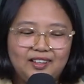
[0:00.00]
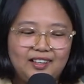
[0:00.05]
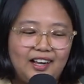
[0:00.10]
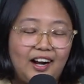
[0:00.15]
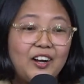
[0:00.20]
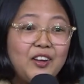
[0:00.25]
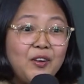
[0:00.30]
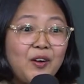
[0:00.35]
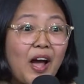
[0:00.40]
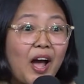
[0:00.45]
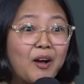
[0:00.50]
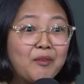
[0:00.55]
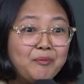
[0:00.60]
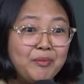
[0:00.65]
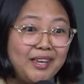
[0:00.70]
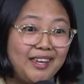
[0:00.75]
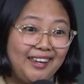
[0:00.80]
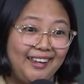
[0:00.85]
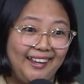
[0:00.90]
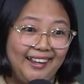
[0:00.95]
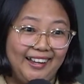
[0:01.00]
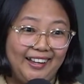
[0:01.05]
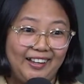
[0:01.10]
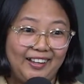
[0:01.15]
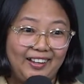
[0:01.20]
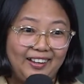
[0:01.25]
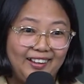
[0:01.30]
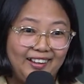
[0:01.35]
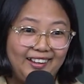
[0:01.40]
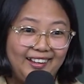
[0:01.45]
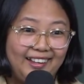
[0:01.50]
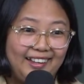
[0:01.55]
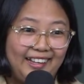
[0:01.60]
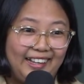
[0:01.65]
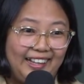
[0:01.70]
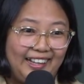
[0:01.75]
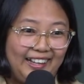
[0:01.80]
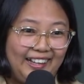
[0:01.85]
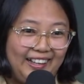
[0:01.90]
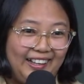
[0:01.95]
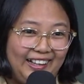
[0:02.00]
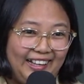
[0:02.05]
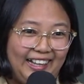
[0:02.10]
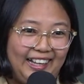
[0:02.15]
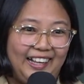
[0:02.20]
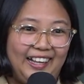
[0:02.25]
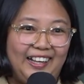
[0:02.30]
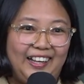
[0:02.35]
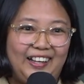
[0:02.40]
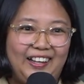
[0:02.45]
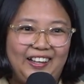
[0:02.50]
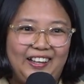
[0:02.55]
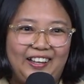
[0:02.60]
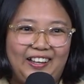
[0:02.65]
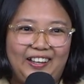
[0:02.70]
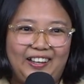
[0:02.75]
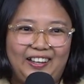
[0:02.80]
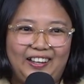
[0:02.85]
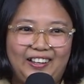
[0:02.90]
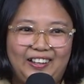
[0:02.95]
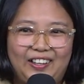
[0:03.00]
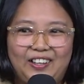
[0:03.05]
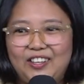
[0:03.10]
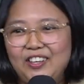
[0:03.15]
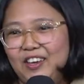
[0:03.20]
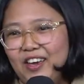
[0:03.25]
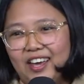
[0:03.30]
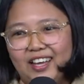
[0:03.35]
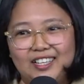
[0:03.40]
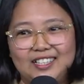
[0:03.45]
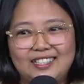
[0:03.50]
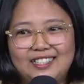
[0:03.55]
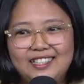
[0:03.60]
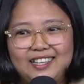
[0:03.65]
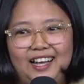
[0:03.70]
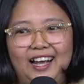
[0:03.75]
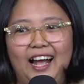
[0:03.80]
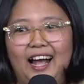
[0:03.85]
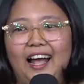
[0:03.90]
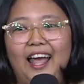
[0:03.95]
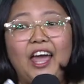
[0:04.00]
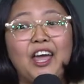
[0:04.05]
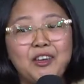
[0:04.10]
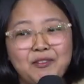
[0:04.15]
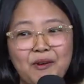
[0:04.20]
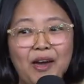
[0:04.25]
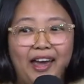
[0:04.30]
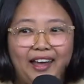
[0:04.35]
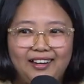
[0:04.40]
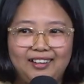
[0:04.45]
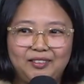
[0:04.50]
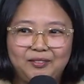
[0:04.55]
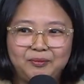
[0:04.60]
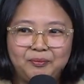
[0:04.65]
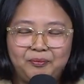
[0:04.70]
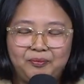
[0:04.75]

Are you happy? I should say yes. Yes. Amen.